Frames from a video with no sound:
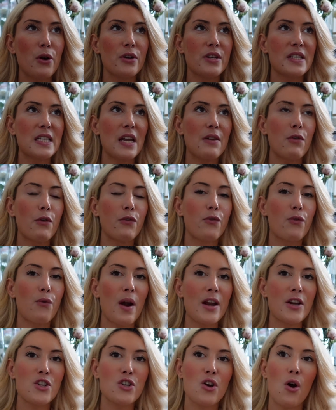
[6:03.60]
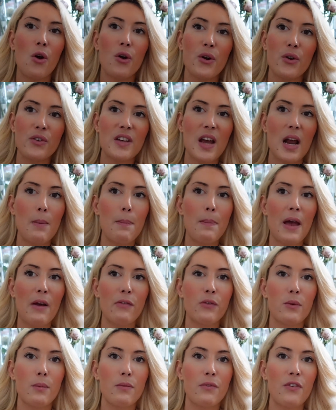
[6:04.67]
gonna say, the French oriental
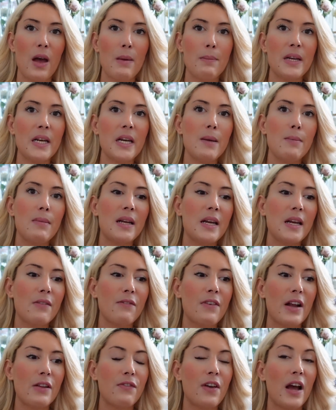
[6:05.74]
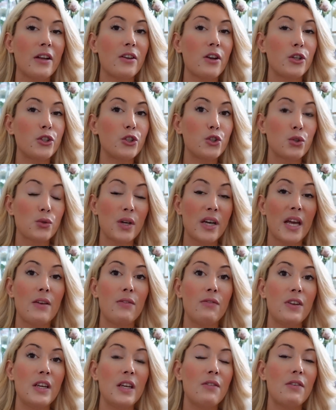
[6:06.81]
perfume family, meaning that they are not too
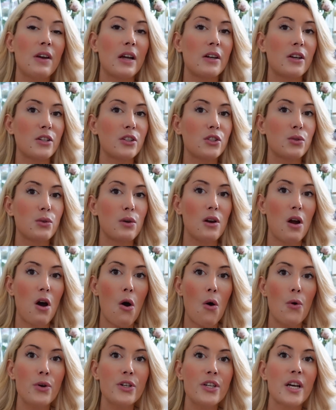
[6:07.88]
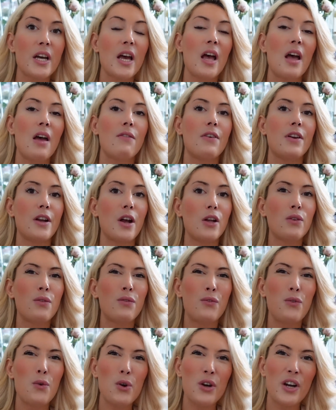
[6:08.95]
heavy, they are not too loud, they're not
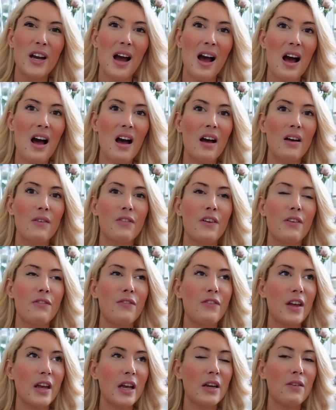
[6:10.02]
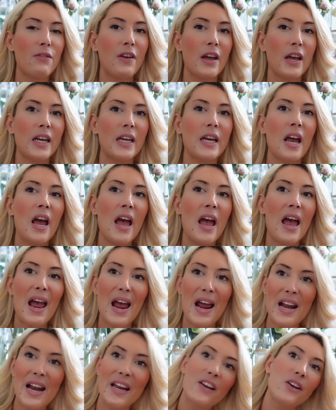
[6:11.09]
vulgar, they're very, very
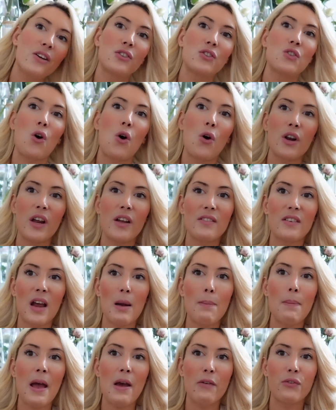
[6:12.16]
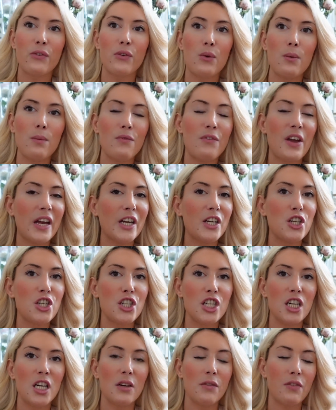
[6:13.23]
elegant oriental perfume, very
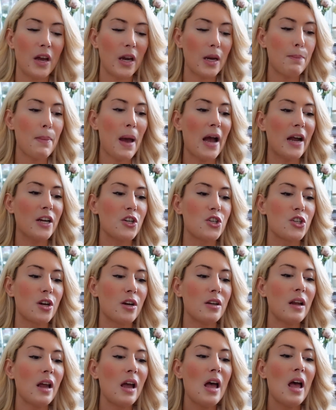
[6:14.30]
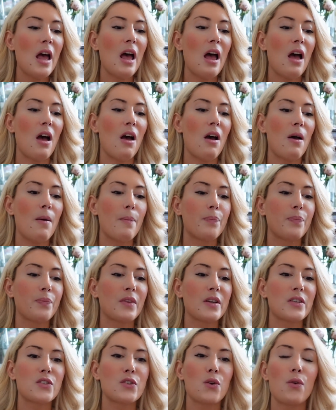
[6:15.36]
chic, very Parisian.
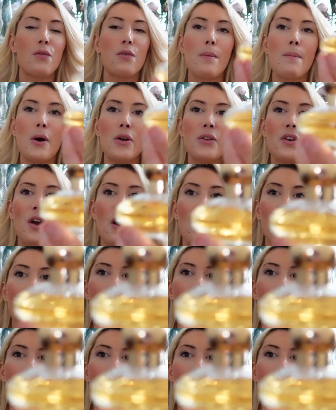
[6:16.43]
So the bottle